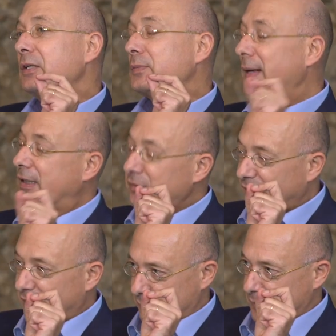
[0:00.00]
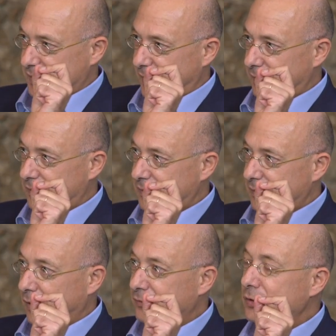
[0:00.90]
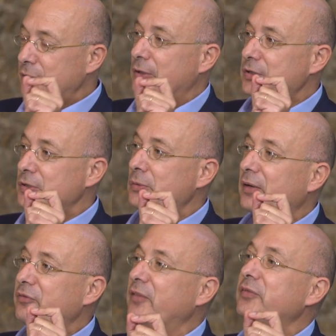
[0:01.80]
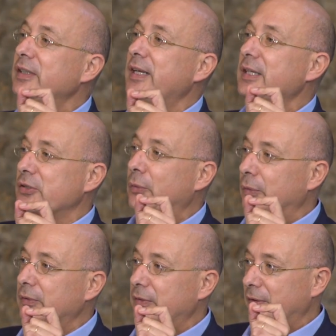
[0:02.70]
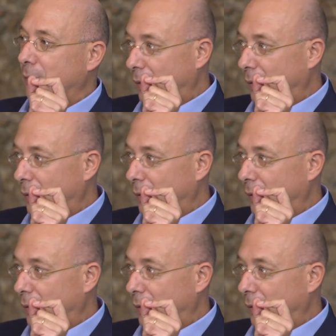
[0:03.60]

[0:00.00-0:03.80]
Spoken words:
25% of the youngsters who are 15 years old,